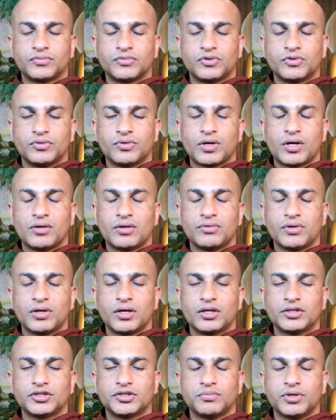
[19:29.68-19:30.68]
You have a
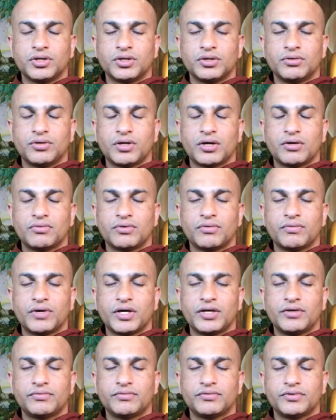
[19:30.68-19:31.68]
husband, you have a
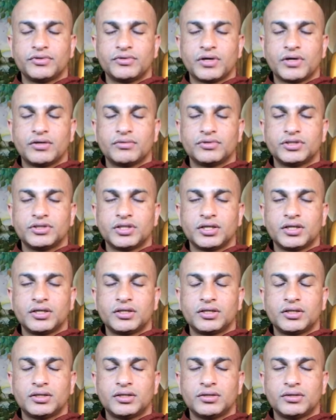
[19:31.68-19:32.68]
wife, you have
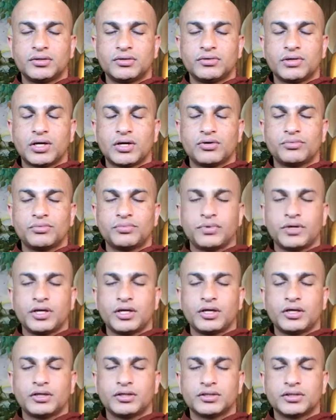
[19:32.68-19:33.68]
children, you have
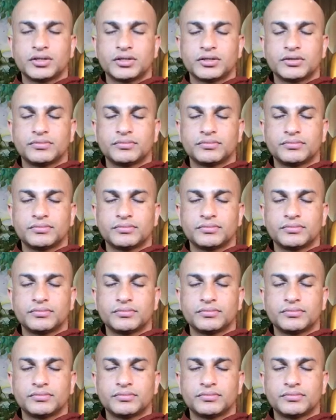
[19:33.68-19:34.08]
parents